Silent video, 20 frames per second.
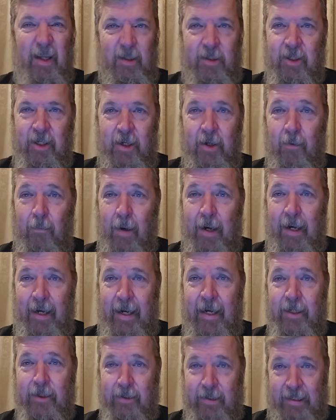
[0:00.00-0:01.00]
It's a good way to
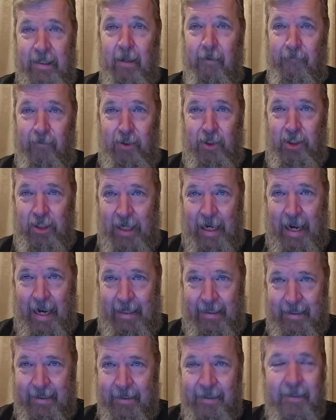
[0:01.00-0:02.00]
get yourself
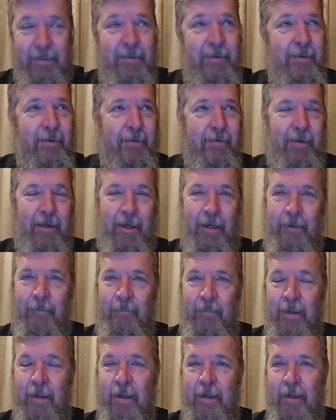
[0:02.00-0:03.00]
shot, okay?
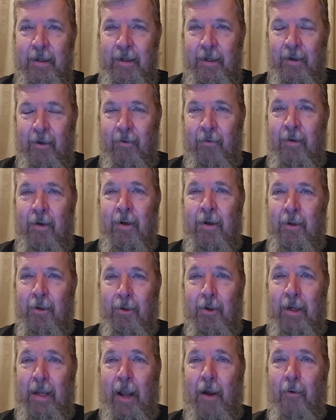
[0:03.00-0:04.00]
You know,
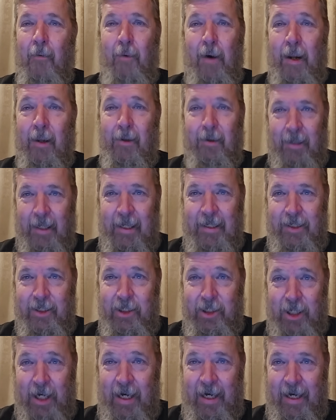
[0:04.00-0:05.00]
look how well Liz
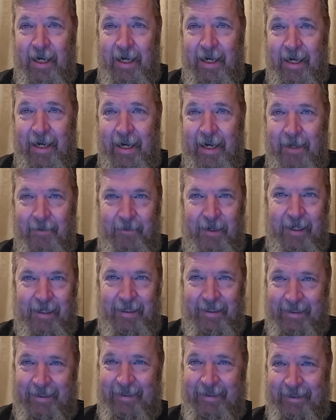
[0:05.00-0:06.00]
Cheney did,
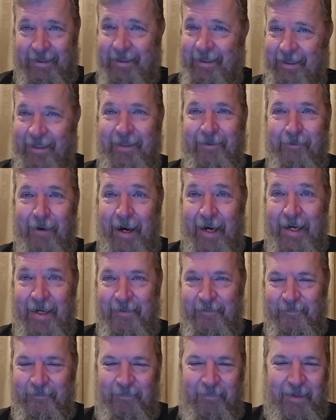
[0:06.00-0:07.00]
right?
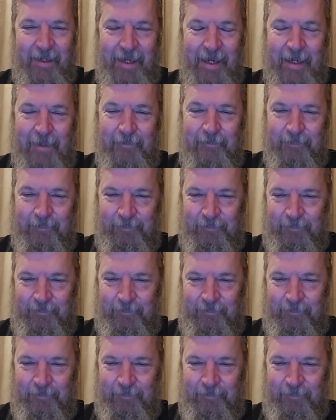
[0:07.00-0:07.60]
Okay.